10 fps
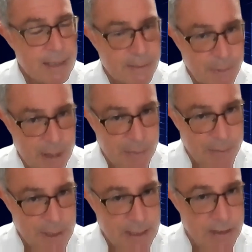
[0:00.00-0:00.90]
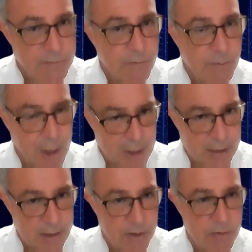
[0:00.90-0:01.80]
is permitted for
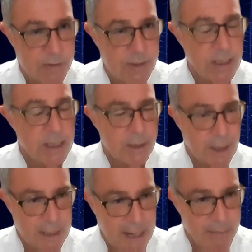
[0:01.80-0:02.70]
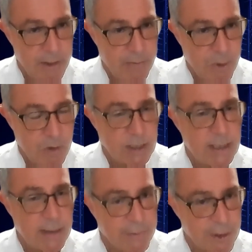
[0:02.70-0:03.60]
personal use. So it can be
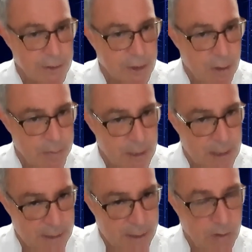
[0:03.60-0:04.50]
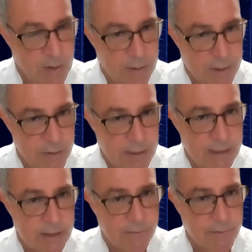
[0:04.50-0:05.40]
imported, even though it can't be sold on the
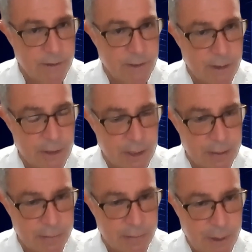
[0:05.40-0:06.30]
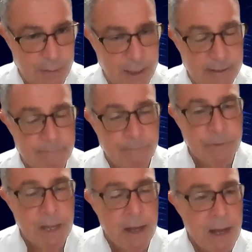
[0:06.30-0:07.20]
streets of the Czech Republic.
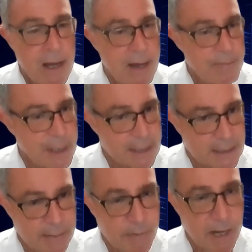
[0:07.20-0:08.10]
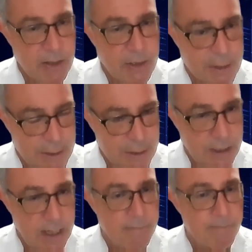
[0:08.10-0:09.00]
Nicotine pouches,